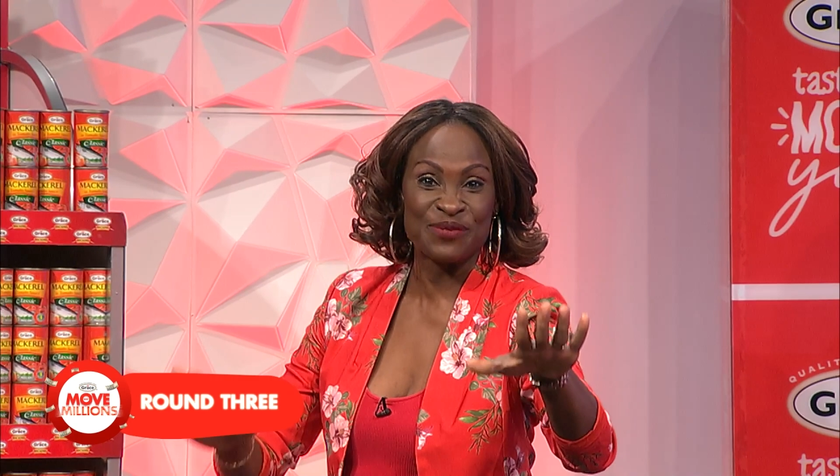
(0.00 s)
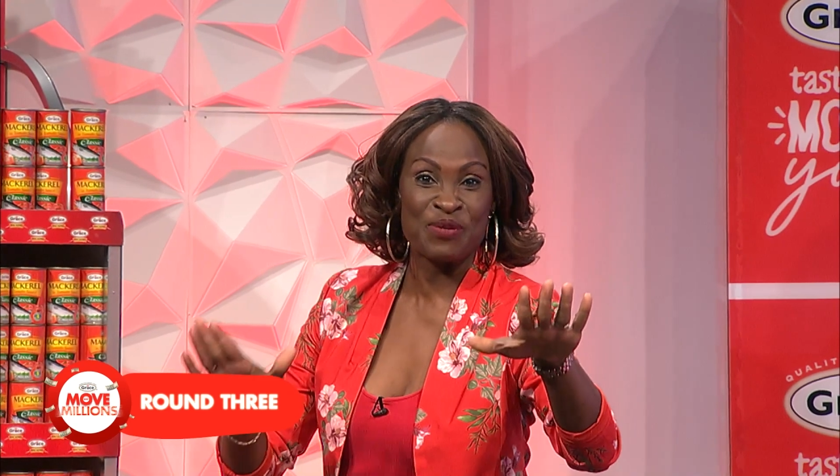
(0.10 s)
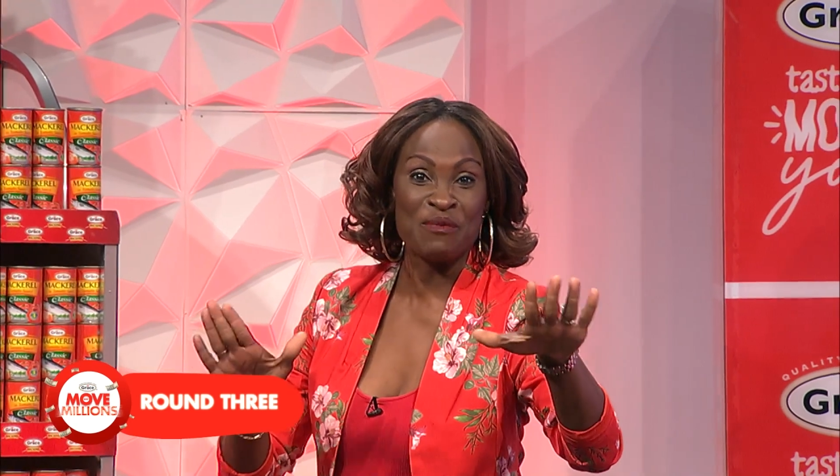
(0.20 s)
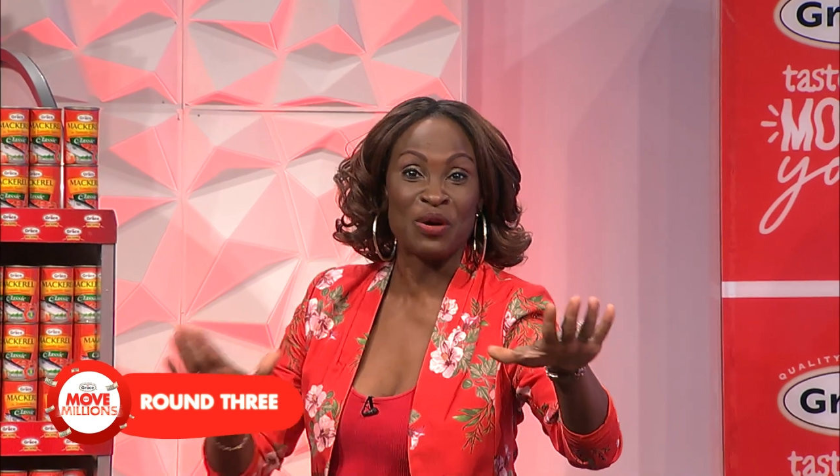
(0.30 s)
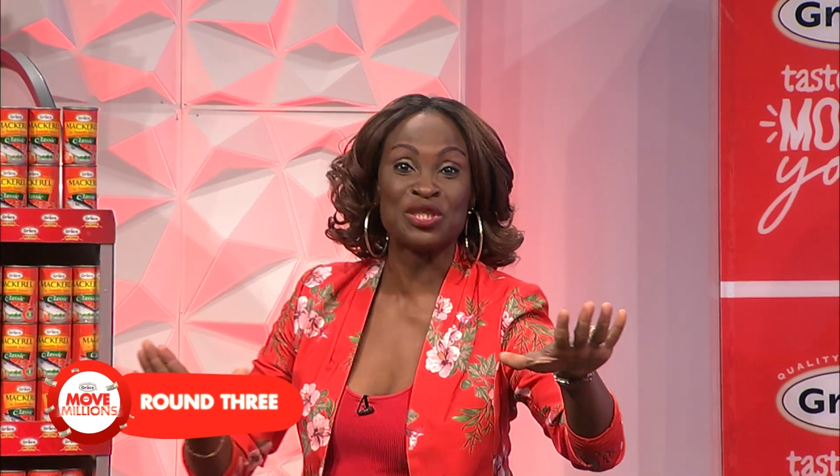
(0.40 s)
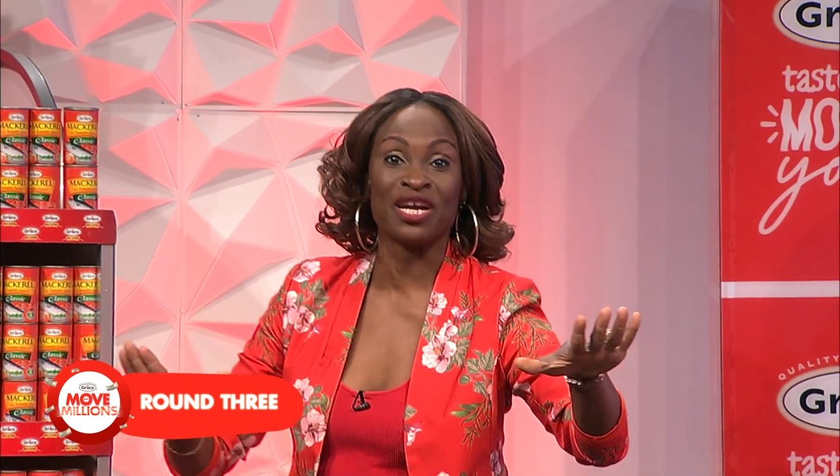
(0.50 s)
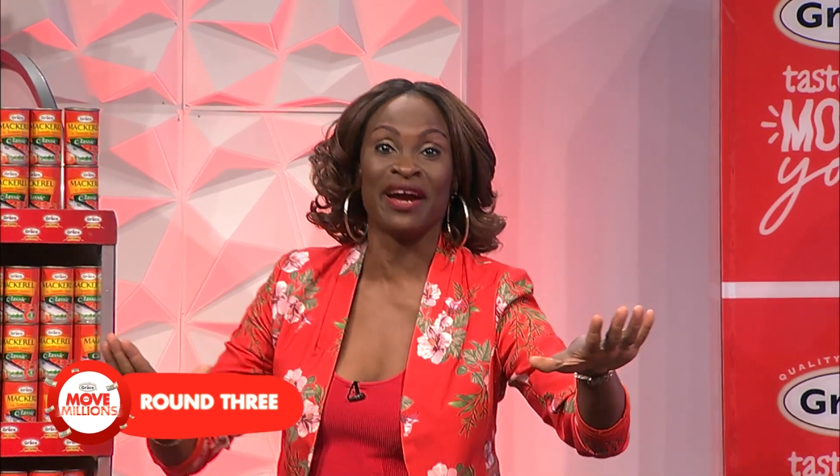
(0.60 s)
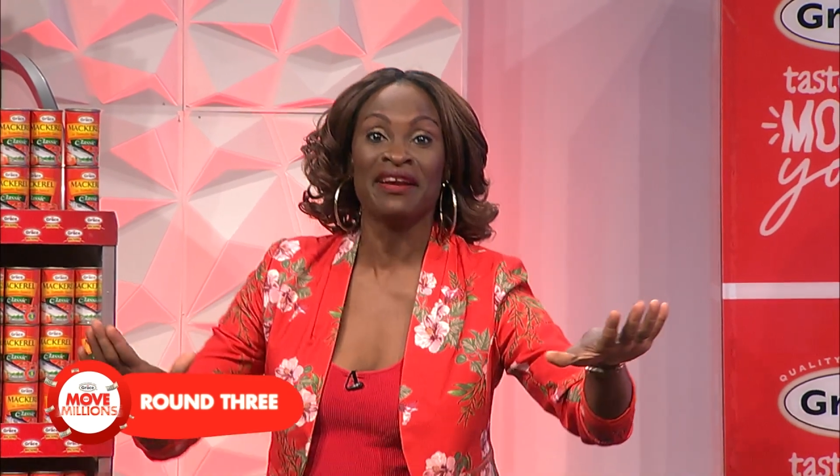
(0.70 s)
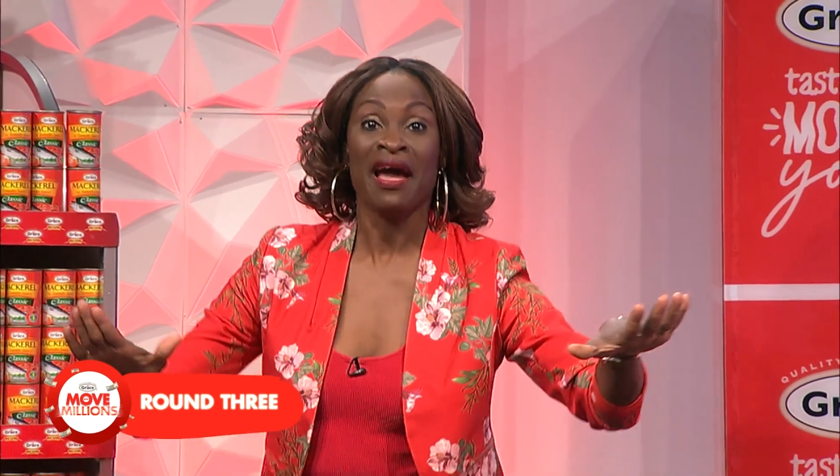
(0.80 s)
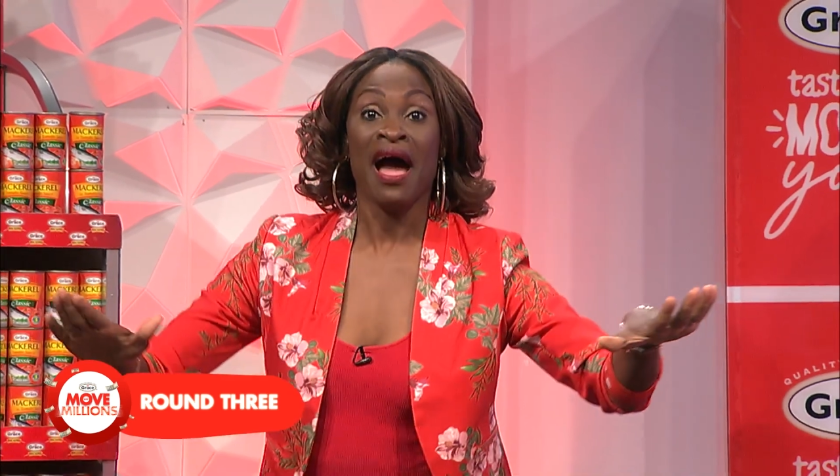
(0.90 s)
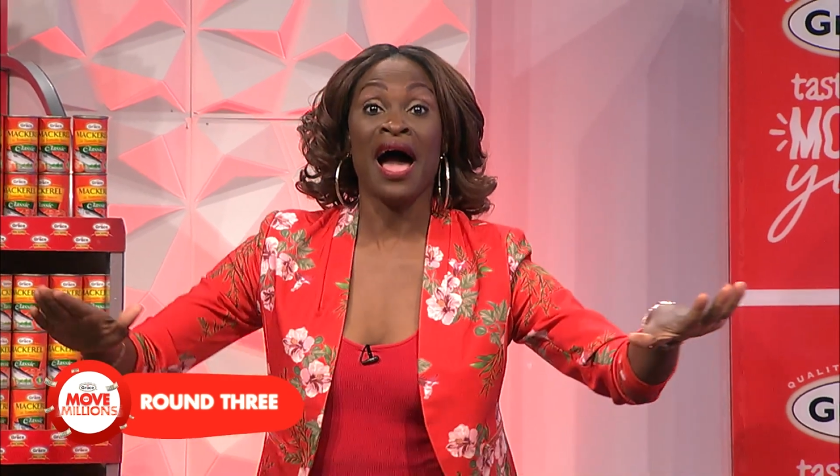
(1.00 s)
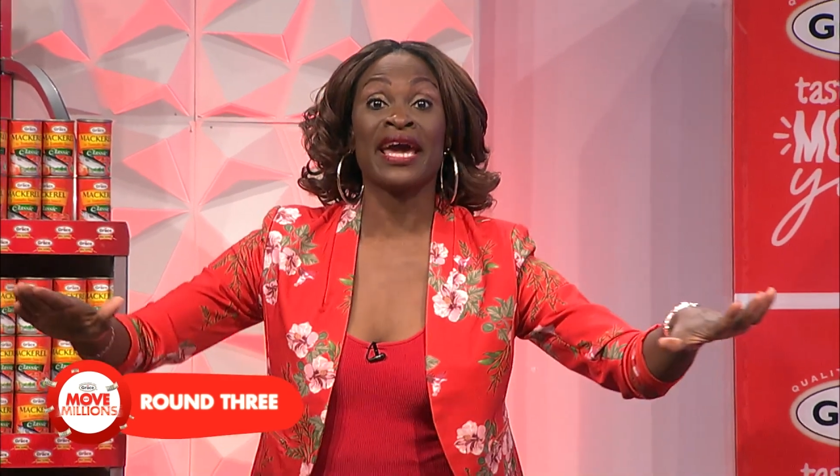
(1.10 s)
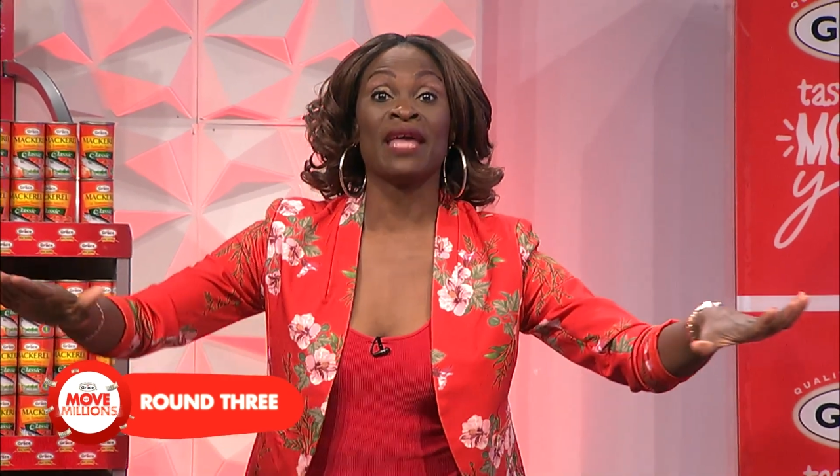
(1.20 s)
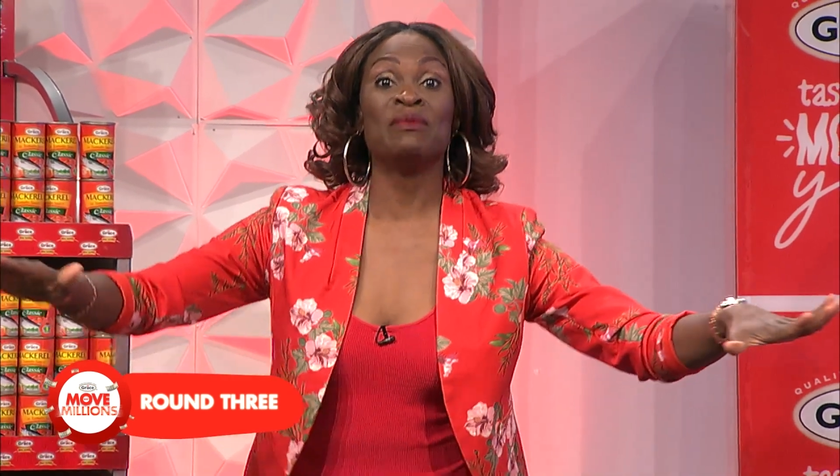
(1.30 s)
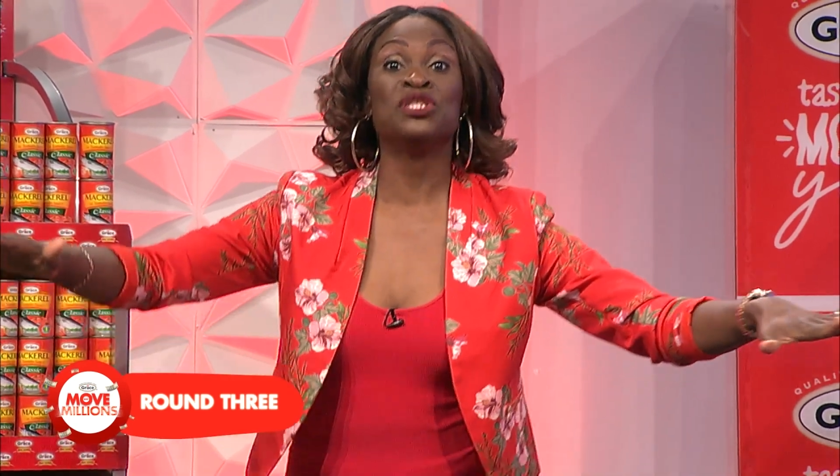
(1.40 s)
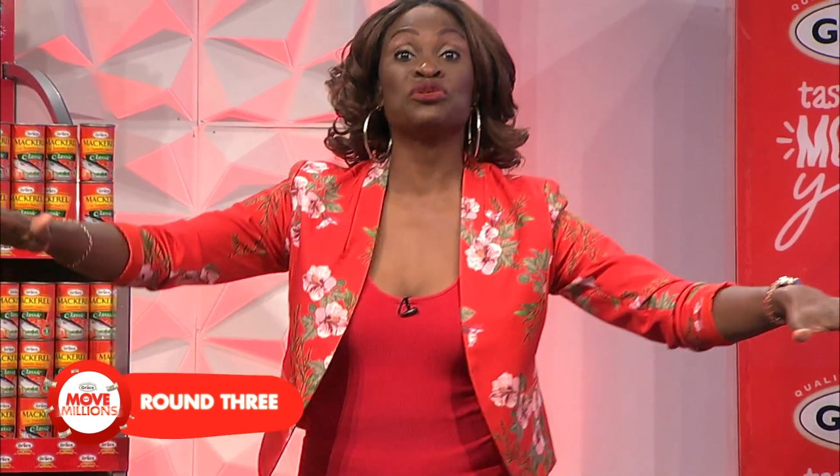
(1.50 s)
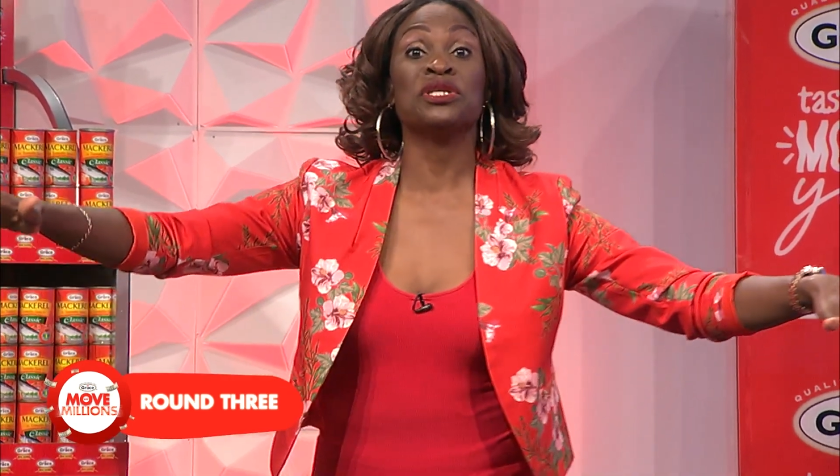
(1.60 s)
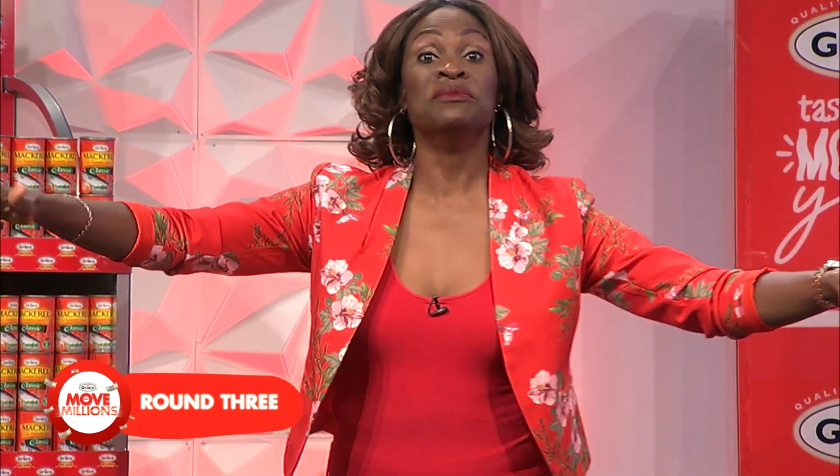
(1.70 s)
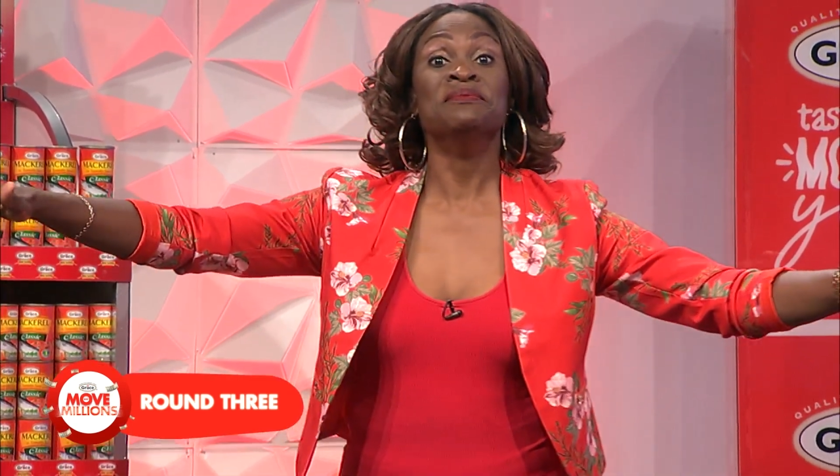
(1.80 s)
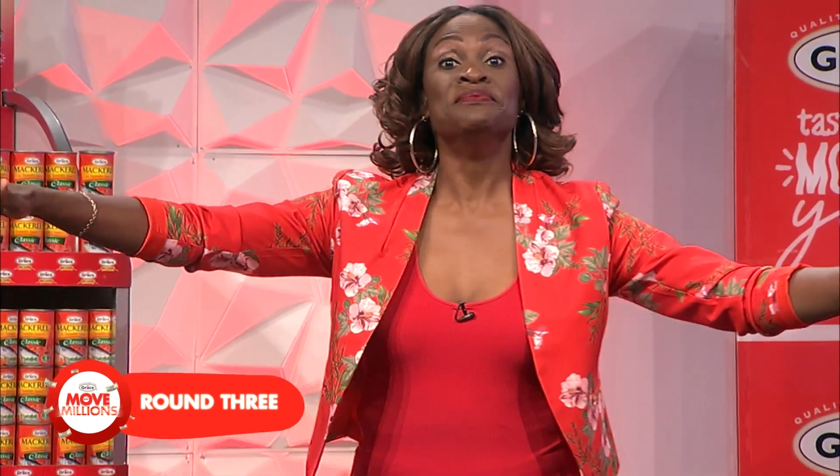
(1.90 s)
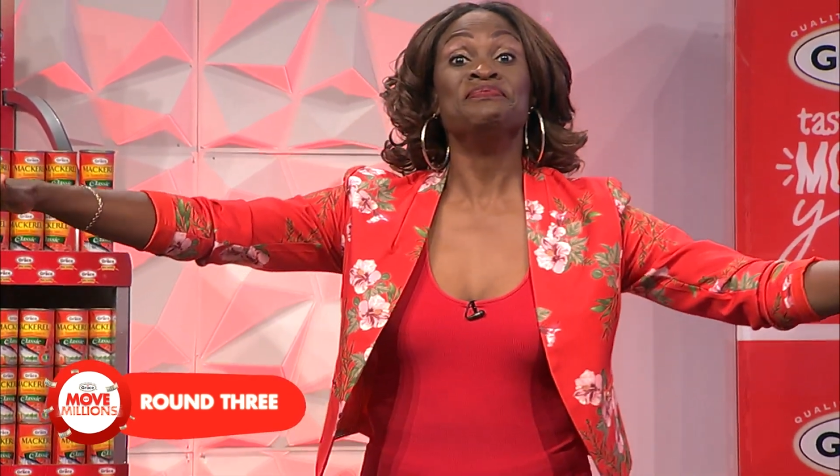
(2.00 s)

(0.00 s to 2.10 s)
promotion, I get my dream.